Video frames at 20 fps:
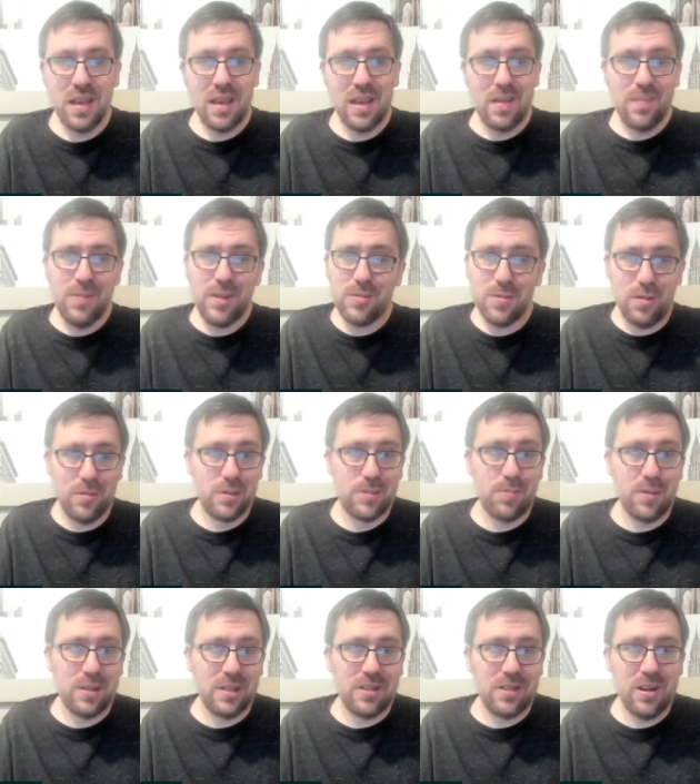this one was
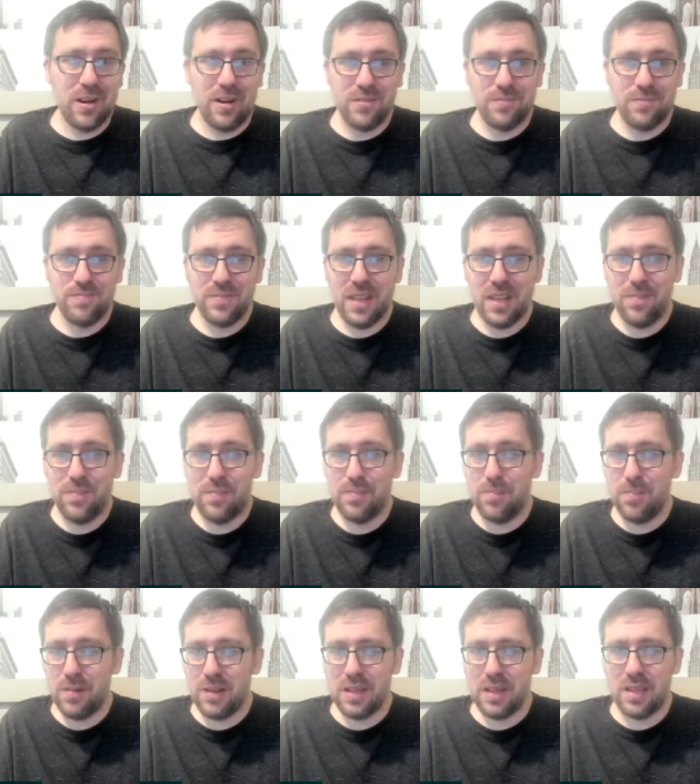pretty good. And
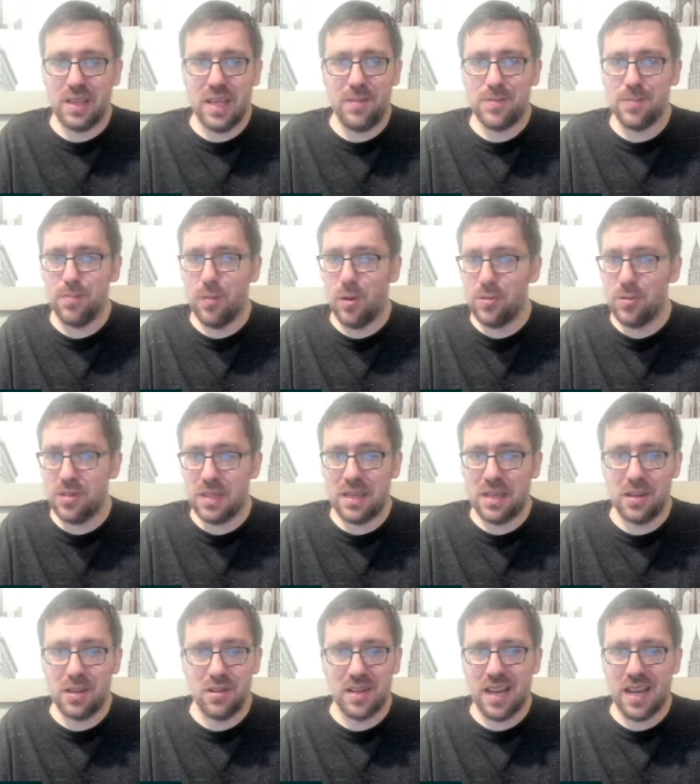it keeps Mosley
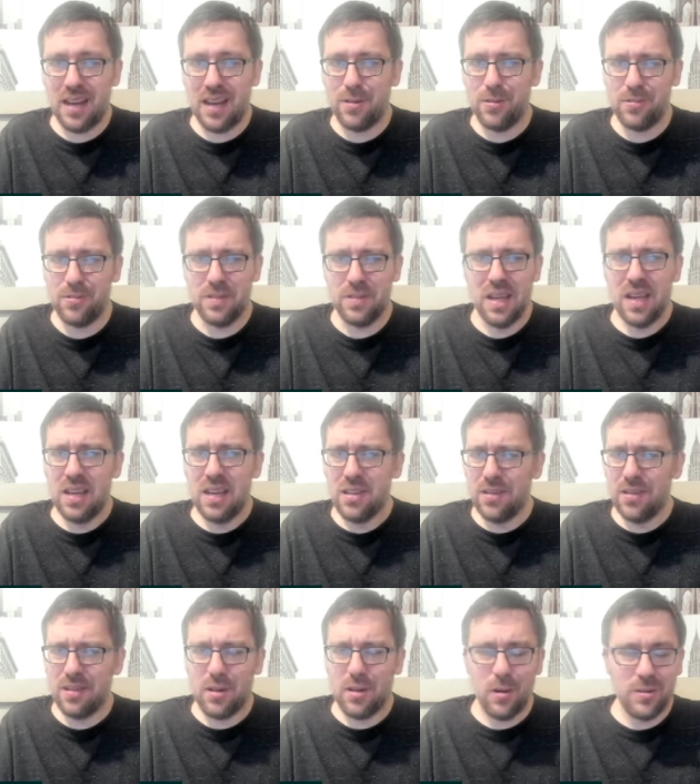here, a guy who you know
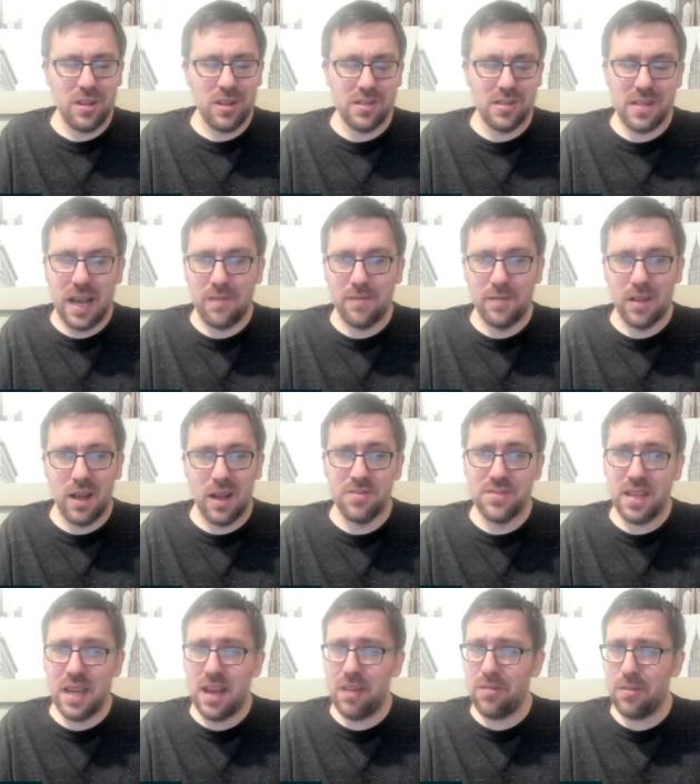the coaching staff loves,
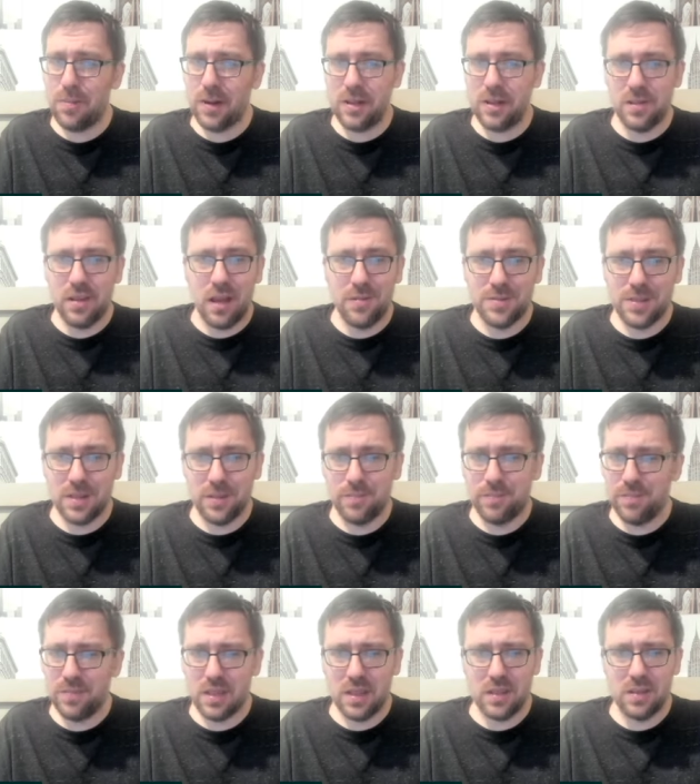everybody loves him,
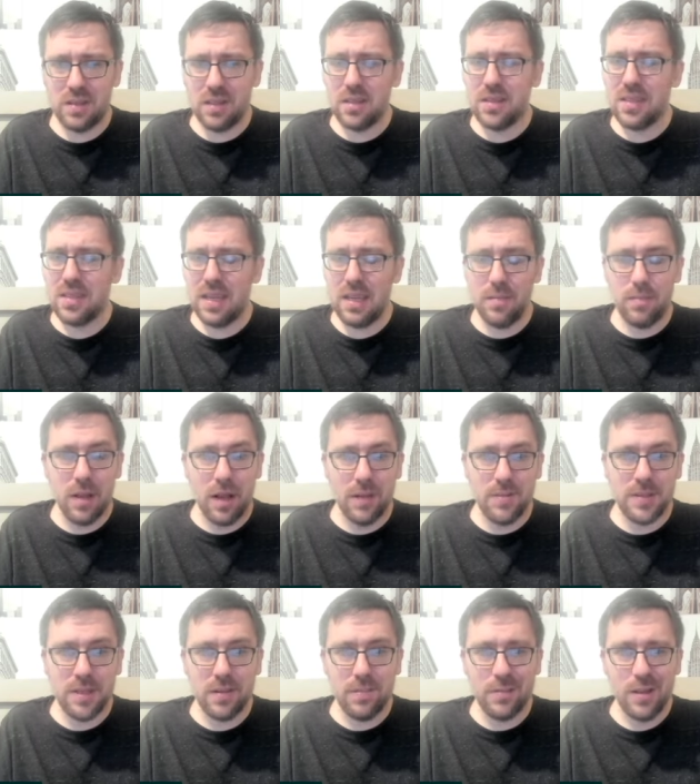the, the team loves
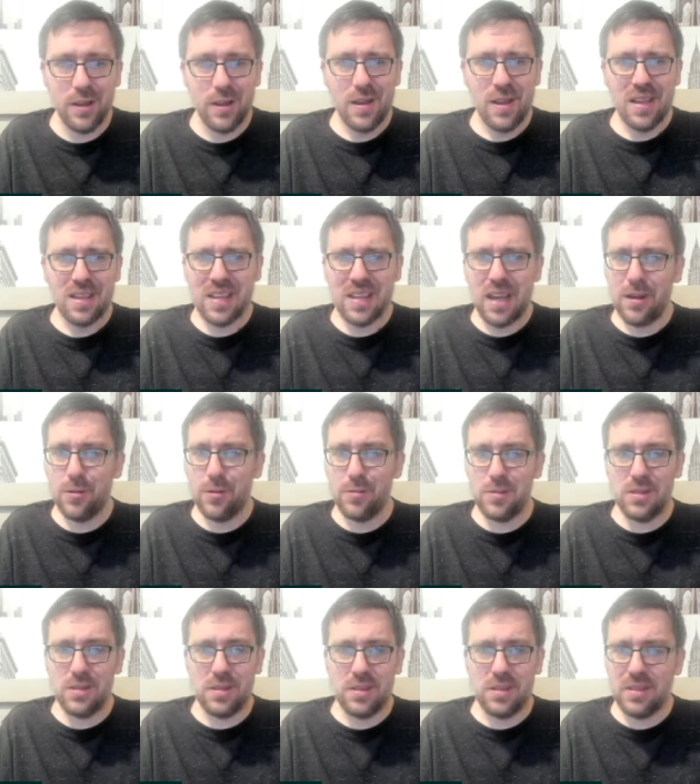him, guy who's
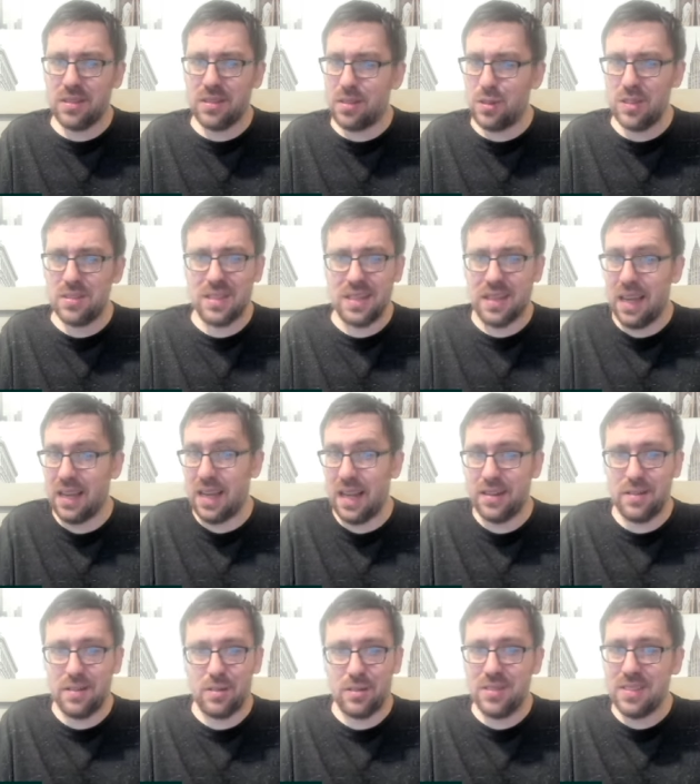just
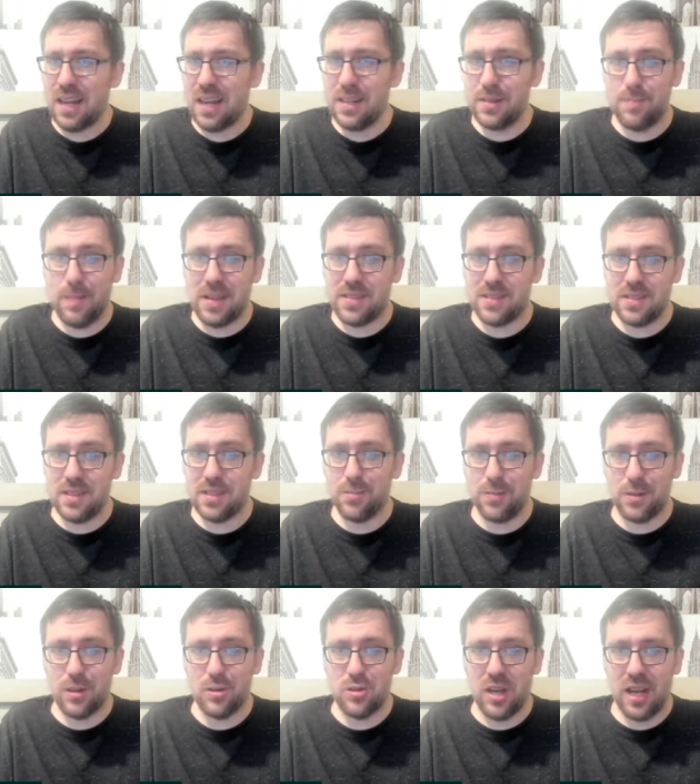again just had his best season
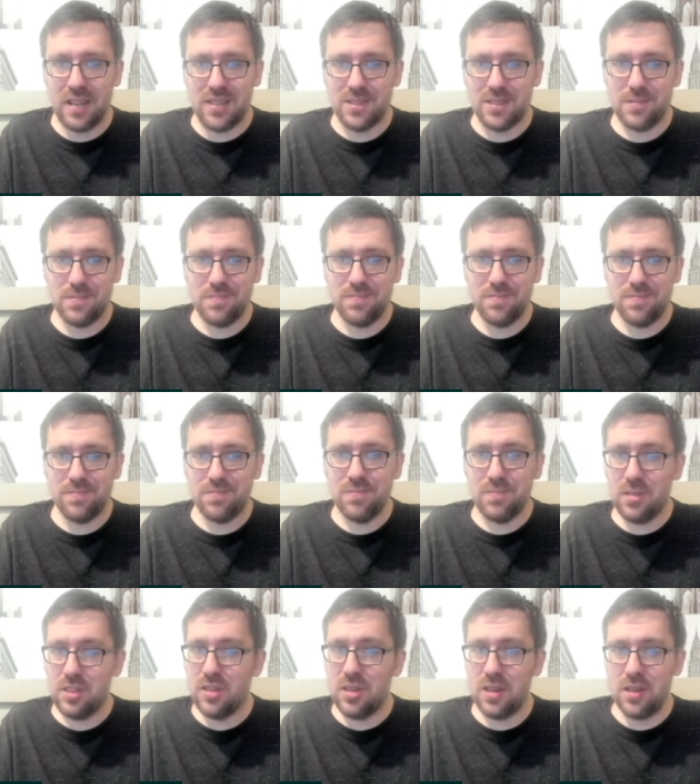with the Jets.
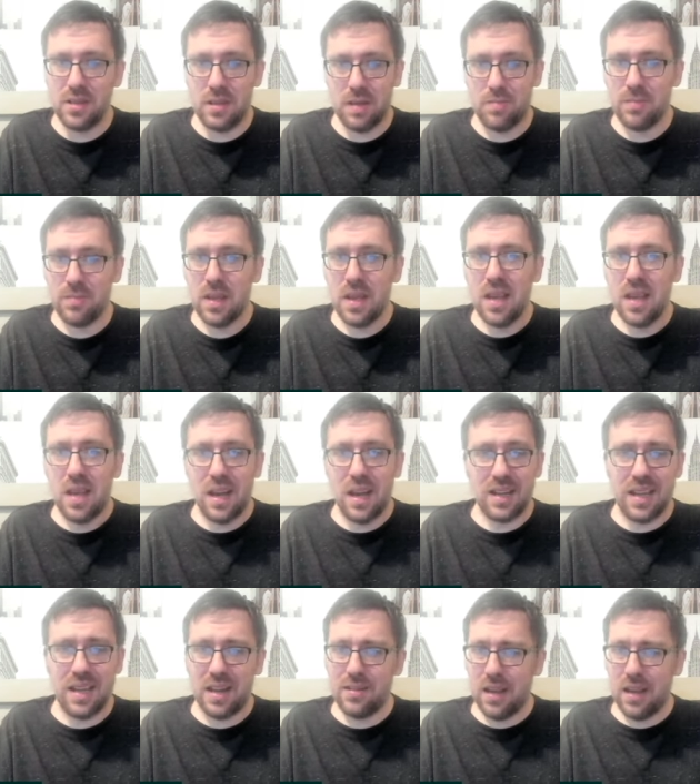Just, and
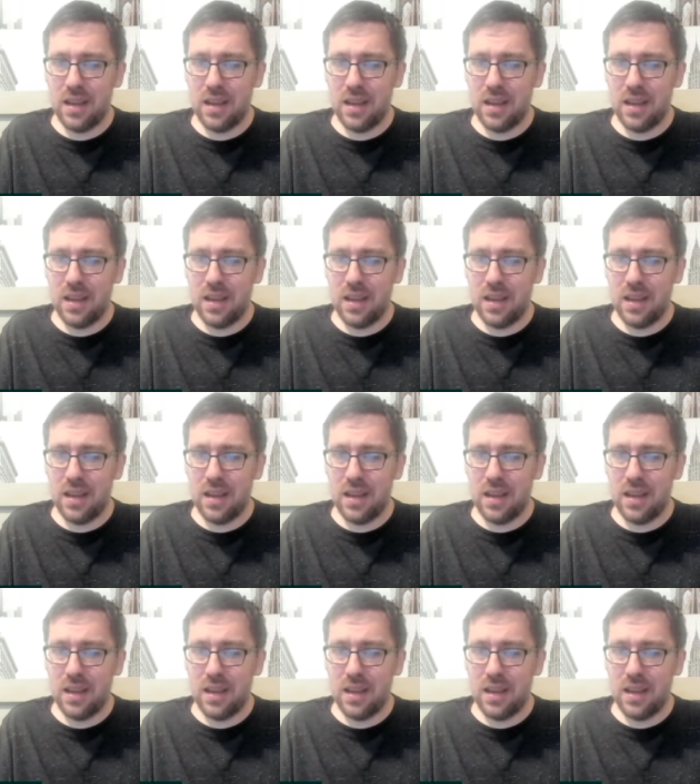again, I